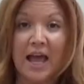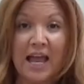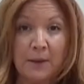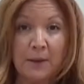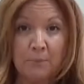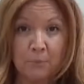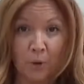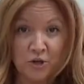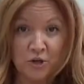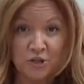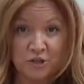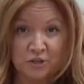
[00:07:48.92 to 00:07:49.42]

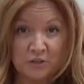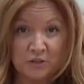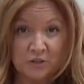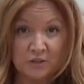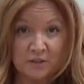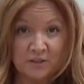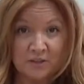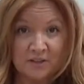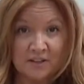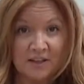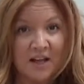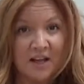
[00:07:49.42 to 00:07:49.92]
a bottle,
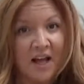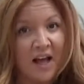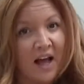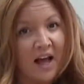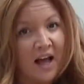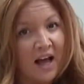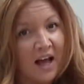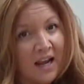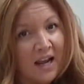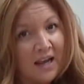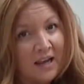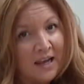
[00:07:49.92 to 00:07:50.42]

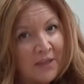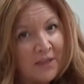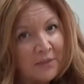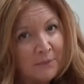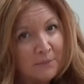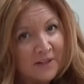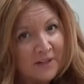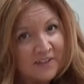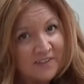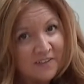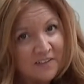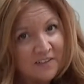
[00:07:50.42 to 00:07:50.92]
let
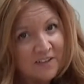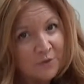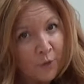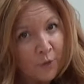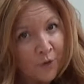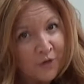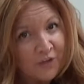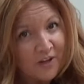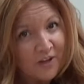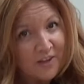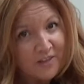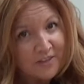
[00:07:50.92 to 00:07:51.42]
them listen to
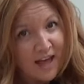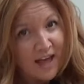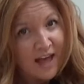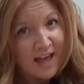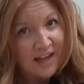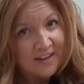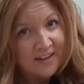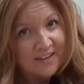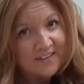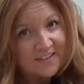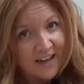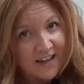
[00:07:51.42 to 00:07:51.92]
what's in
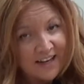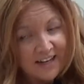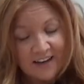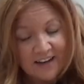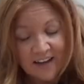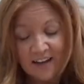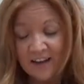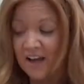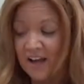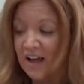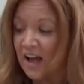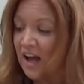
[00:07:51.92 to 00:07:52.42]
their
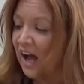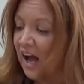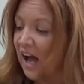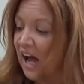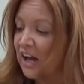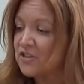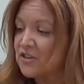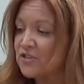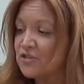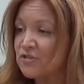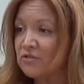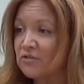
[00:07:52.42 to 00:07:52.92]
container,
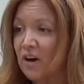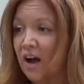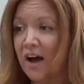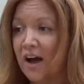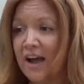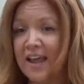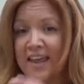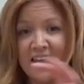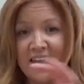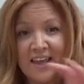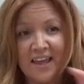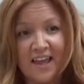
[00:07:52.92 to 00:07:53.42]
and
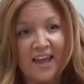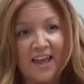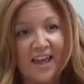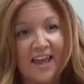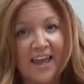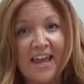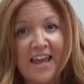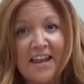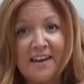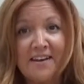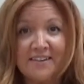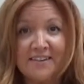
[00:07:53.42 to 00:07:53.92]
try
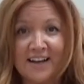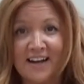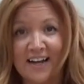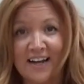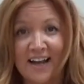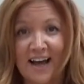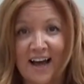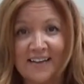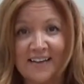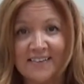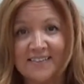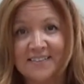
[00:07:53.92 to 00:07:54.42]
in the
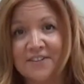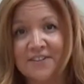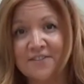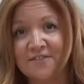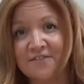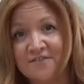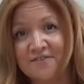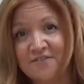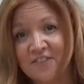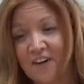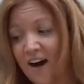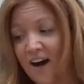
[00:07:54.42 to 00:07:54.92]
class to
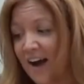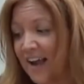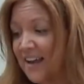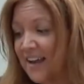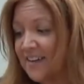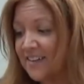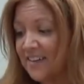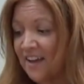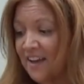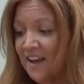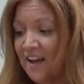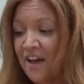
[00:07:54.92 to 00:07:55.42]

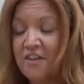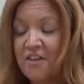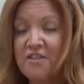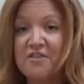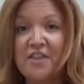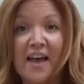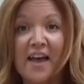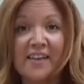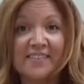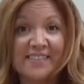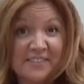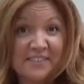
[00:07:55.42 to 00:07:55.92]
find
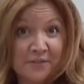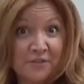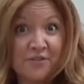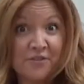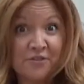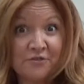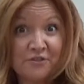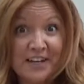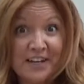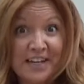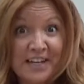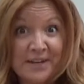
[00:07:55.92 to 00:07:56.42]
their set of
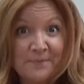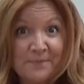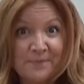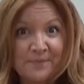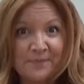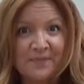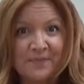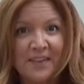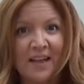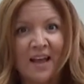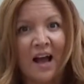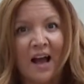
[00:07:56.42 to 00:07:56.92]
3.
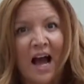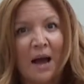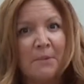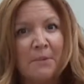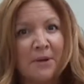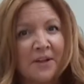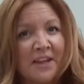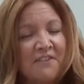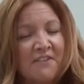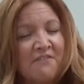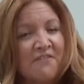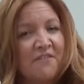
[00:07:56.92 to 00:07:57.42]
I'm
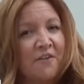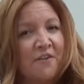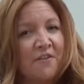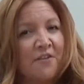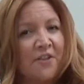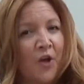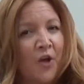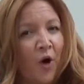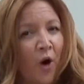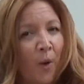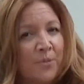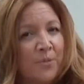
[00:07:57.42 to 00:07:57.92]
looking for
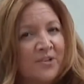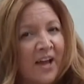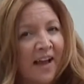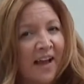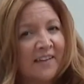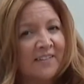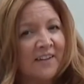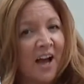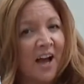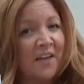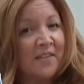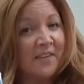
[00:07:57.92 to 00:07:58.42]
the
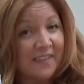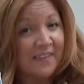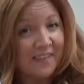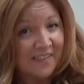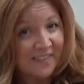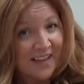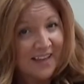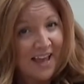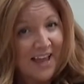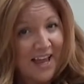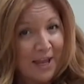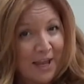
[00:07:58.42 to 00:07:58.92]
objects that are the
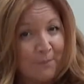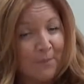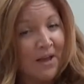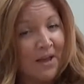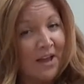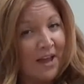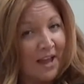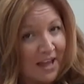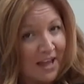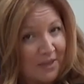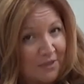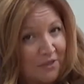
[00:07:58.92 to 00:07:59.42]
same
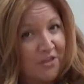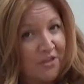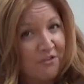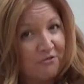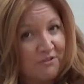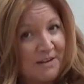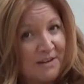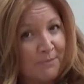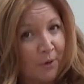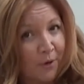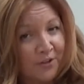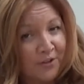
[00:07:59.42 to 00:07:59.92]
in
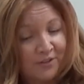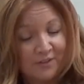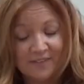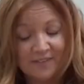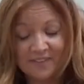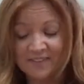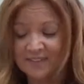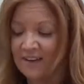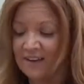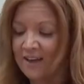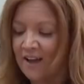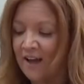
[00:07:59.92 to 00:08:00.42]
3
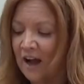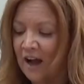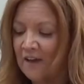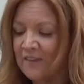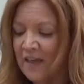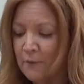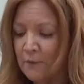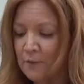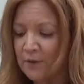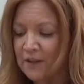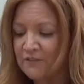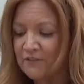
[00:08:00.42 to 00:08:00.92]
bottles.
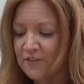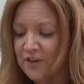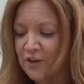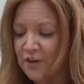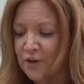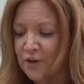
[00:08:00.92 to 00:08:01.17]
And that will give